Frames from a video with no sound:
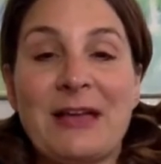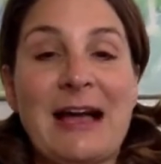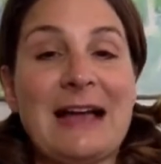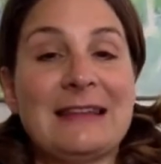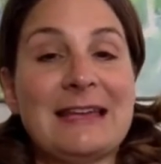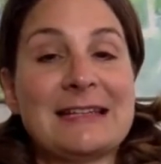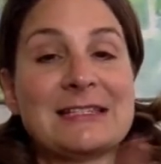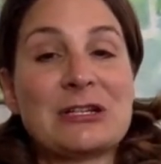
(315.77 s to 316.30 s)
I
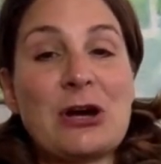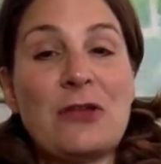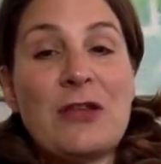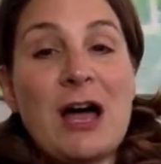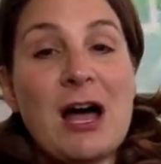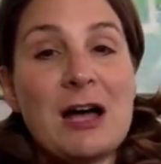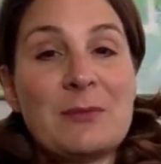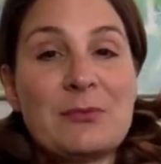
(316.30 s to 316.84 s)
like to call the
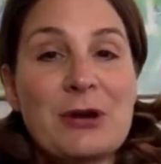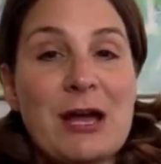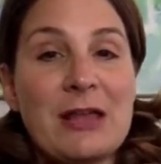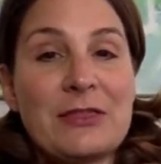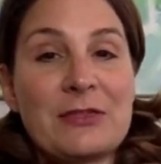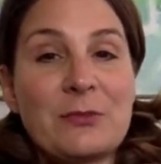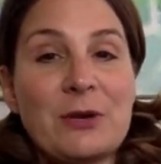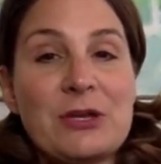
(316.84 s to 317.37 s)
hug breath,
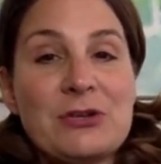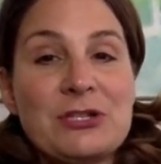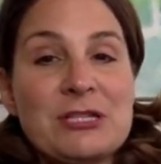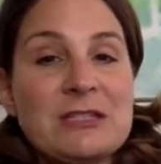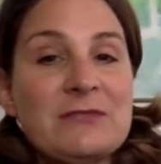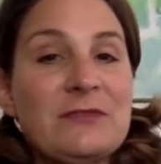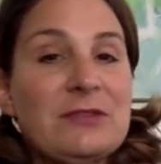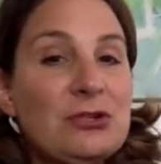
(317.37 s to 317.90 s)
where you
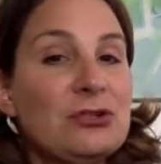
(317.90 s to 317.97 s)
just